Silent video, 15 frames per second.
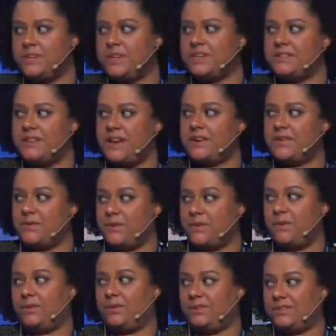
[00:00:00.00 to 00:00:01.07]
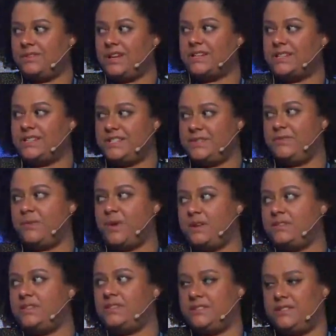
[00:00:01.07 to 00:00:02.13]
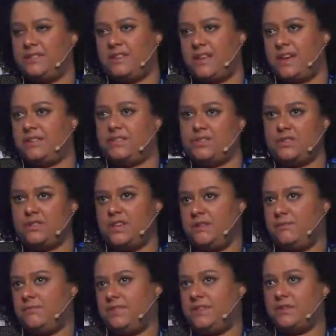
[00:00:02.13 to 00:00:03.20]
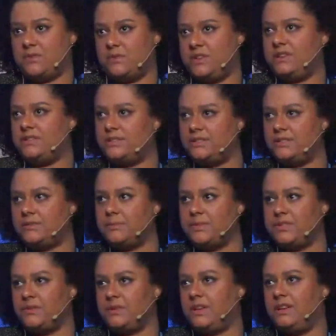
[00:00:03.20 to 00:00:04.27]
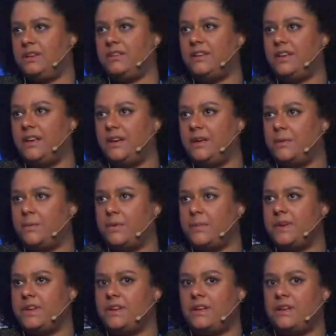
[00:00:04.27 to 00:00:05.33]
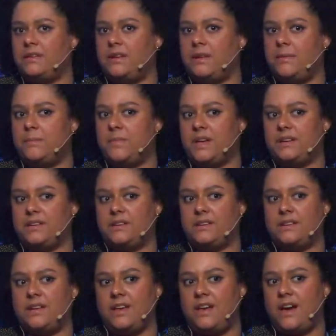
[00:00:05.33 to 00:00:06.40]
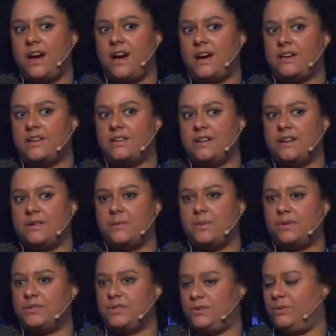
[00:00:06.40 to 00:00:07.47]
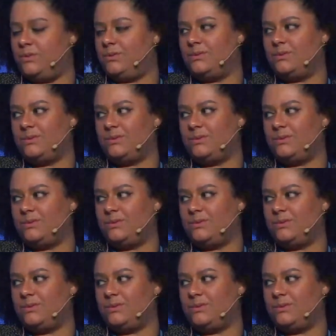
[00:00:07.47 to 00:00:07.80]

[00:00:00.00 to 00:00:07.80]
make that grow, like the difference actually decrease between women and men, I will do.